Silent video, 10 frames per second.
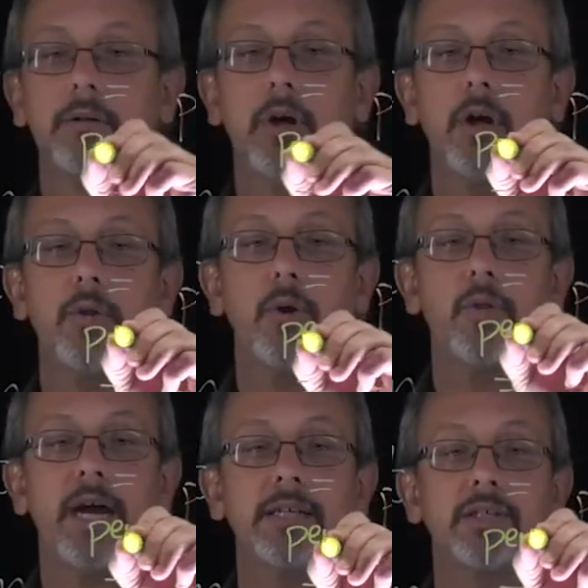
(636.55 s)
although
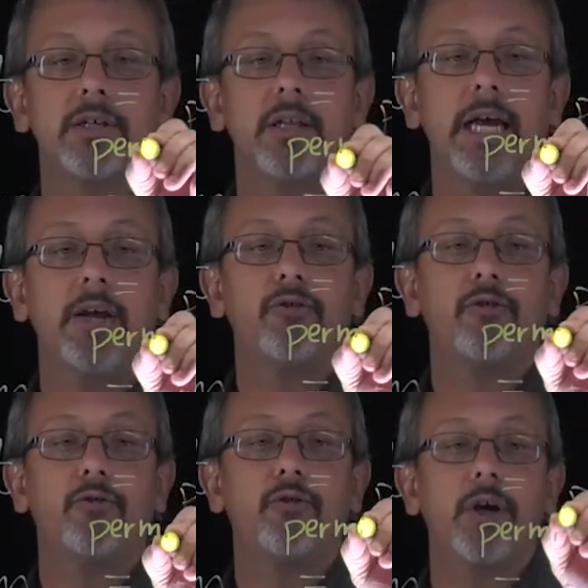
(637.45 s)
that's less
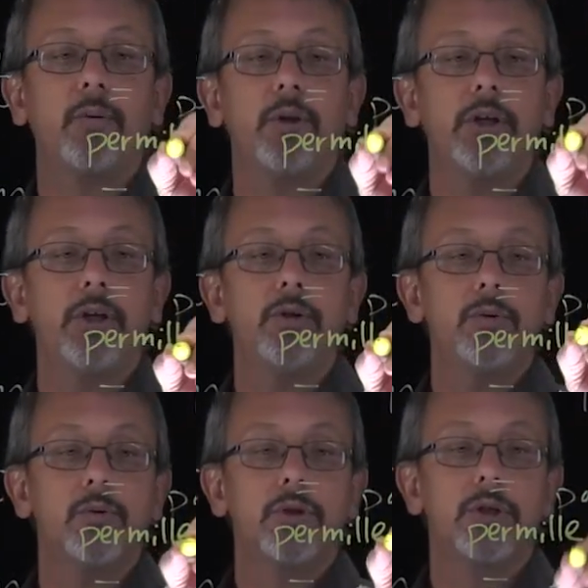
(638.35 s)
frequently
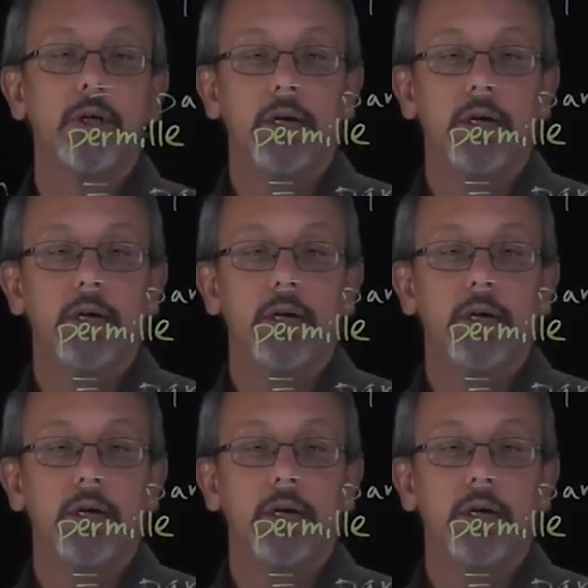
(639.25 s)
used,